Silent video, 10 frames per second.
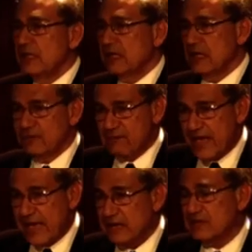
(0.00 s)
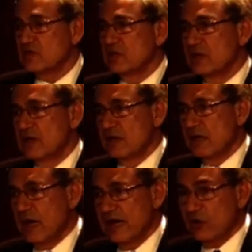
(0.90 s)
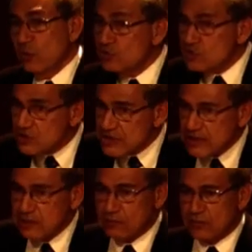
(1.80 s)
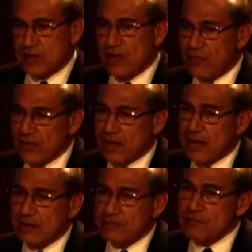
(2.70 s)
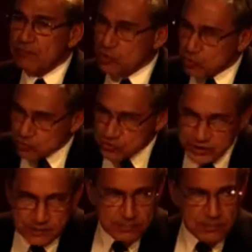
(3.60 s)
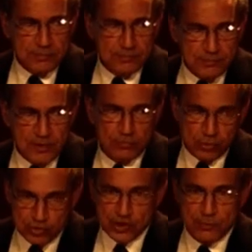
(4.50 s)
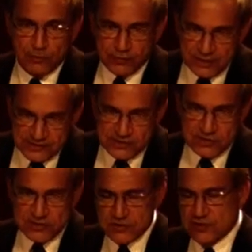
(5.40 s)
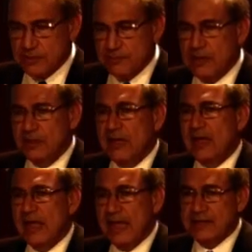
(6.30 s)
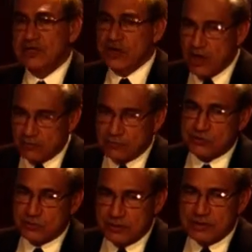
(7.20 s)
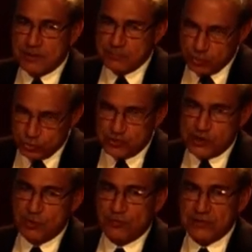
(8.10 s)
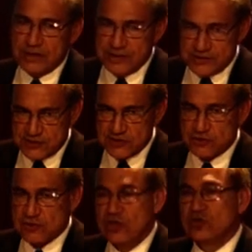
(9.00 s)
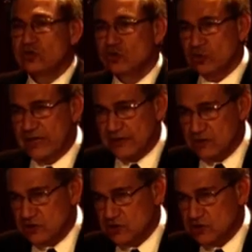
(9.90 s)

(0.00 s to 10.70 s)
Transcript: In fact, I conceived the Museum of Innocence, and the novel, the Museum of Innocence, together,